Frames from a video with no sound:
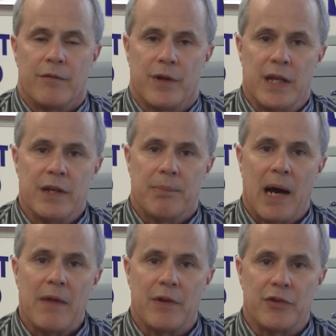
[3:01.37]
you need to
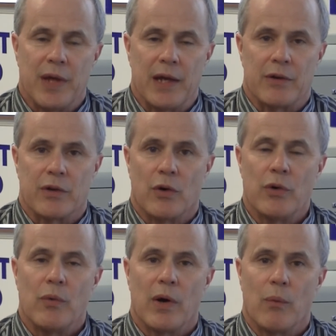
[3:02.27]
buy this anchor, go
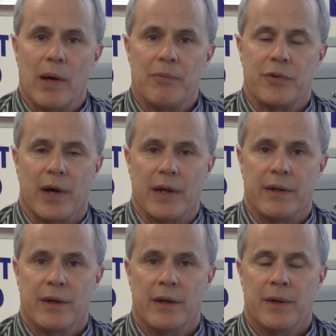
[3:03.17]
to our
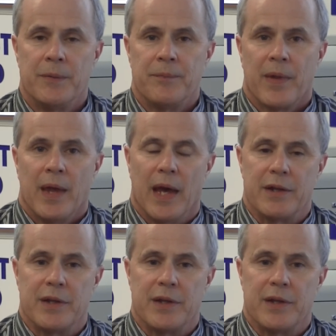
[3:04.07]
website at